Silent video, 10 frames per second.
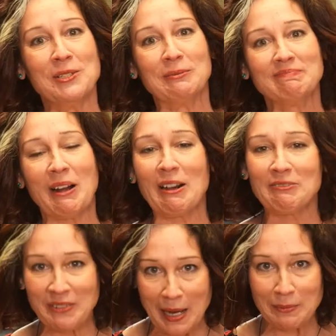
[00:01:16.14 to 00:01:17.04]
you, our
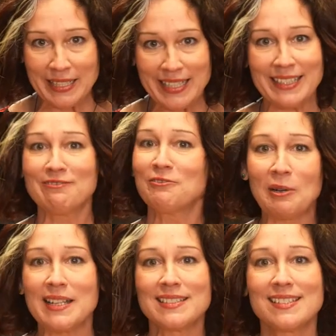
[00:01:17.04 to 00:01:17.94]
family,
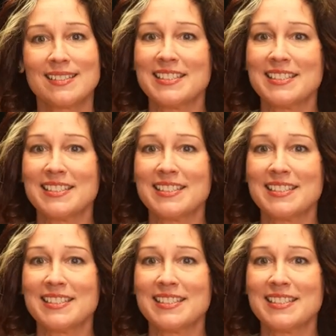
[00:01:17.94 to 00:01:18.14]
friends,